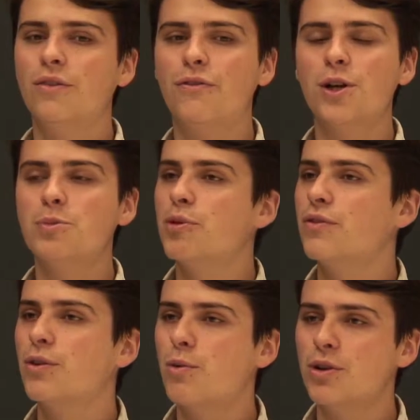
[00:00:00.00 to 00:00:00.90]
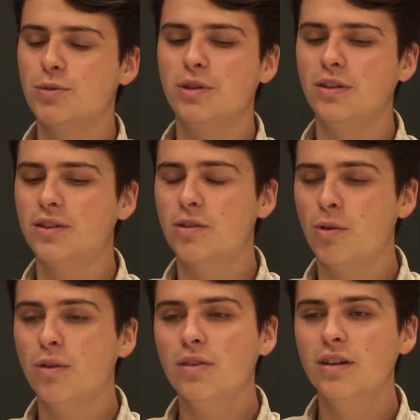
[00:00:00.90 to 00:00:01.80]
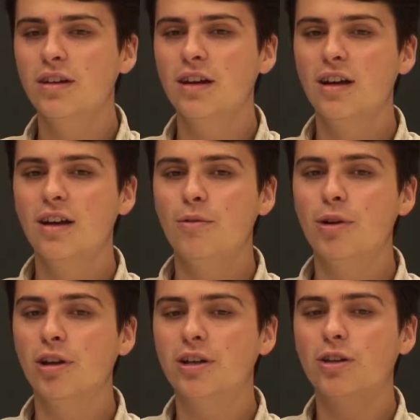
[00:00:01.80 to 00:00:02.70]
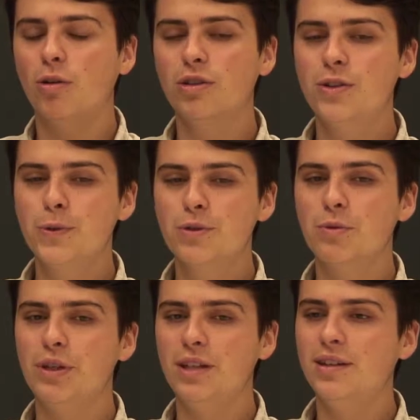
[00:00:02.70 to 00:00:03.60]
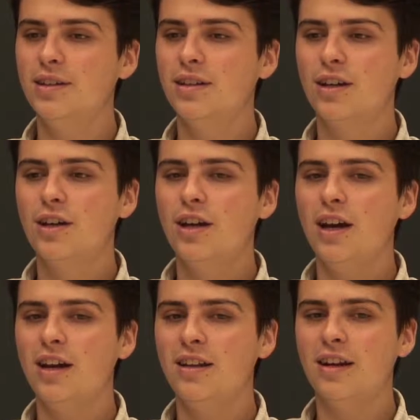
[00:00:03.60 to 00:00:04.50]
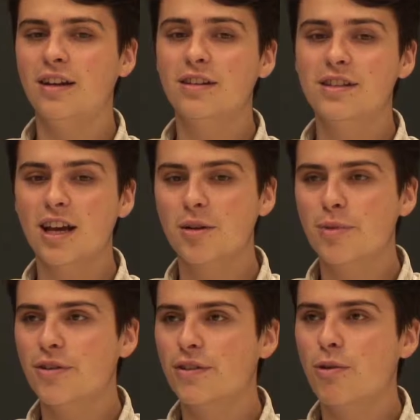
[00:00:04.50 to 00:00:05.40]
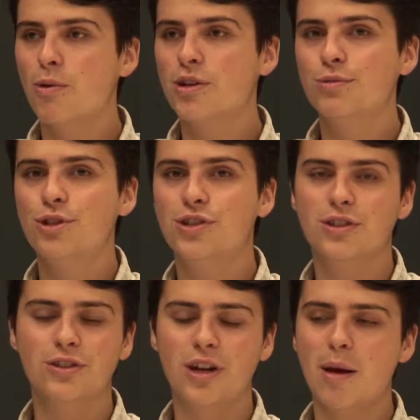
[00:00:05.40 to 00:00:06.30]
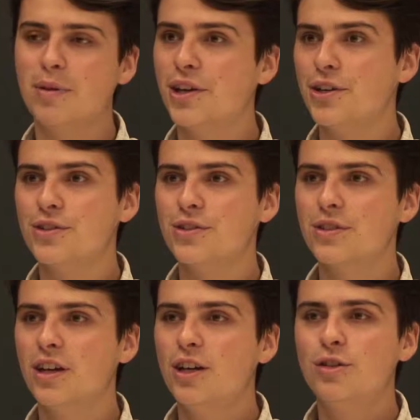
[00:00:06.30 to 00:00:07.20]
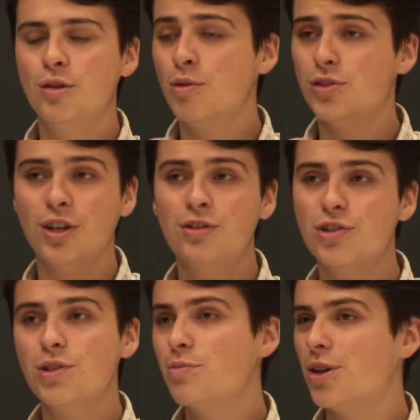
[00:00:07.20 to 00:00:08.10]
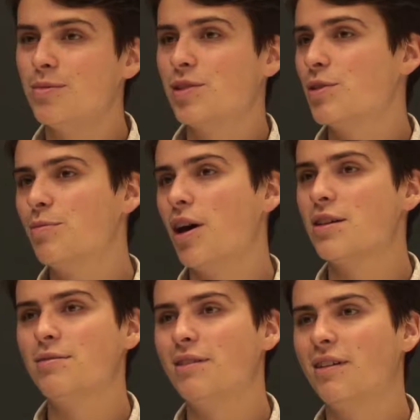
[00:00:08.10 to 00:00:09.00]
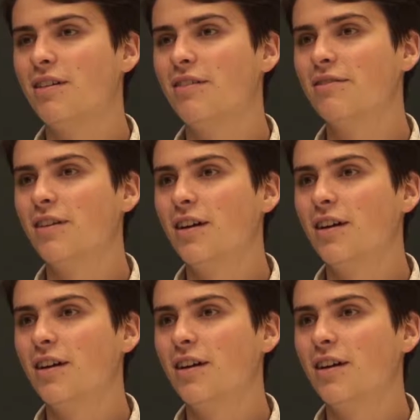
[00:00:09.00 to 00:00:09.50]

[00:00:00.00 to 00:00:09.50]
The first part of the course we learn all the tools that we needed, and then in the second part of the course we just learn applications to the most interesting problems you could possibly think of.